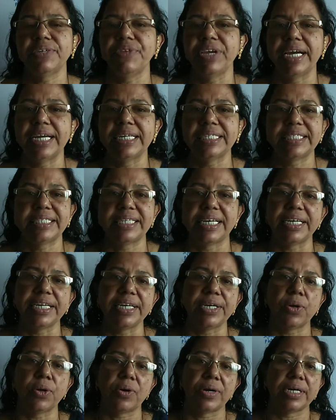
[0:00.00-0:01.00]
we had
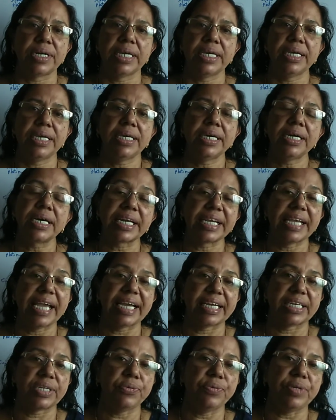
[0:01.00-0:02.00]
studied already,
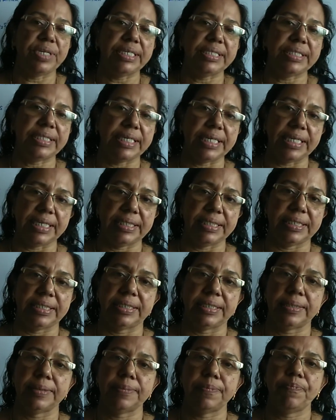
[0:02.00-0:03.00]
reactivity
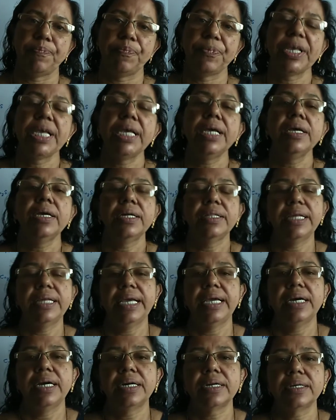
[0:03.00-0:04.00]
series.
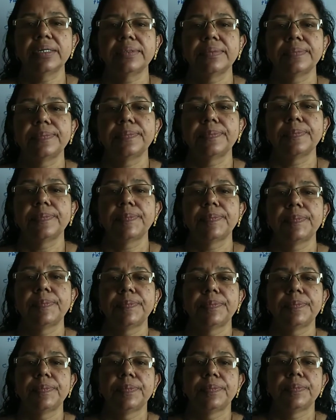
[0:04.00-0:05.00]
They are
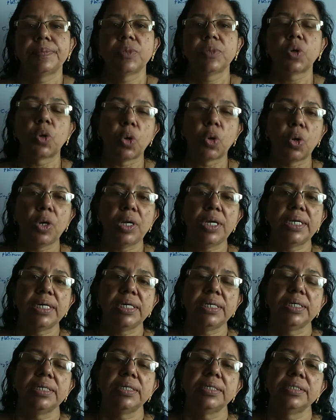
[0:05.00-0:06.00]
gold,
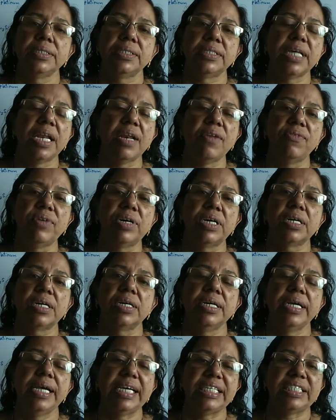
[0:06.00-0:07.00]
silver
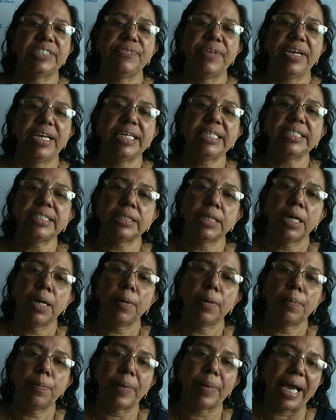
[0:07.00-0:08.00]
as well as
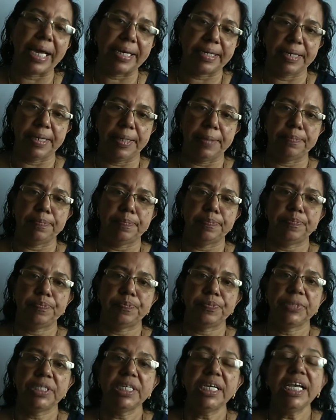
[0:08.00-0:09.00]
platinum.
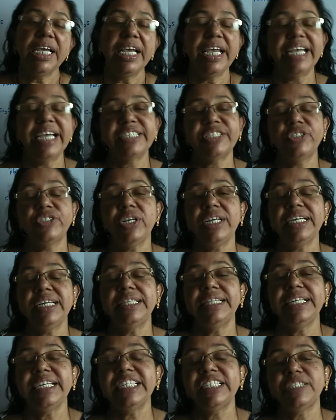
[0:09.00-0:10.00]
Actually
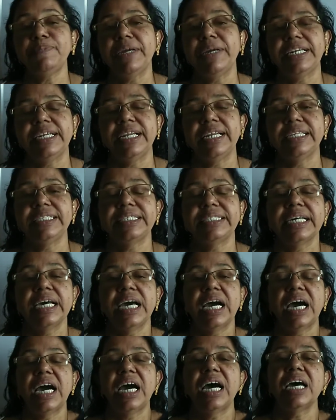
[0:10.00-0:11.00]
these metals
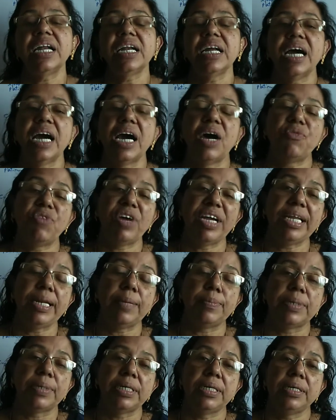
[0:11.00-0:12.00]
are
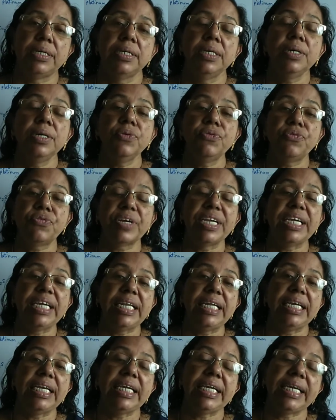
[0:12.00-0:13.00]
available
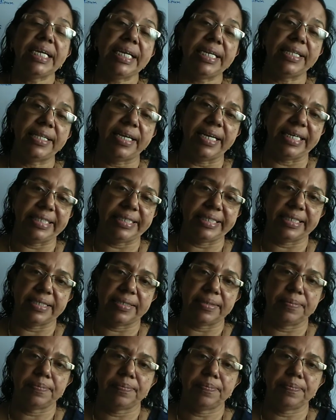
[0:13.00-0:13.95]
freely in the nature.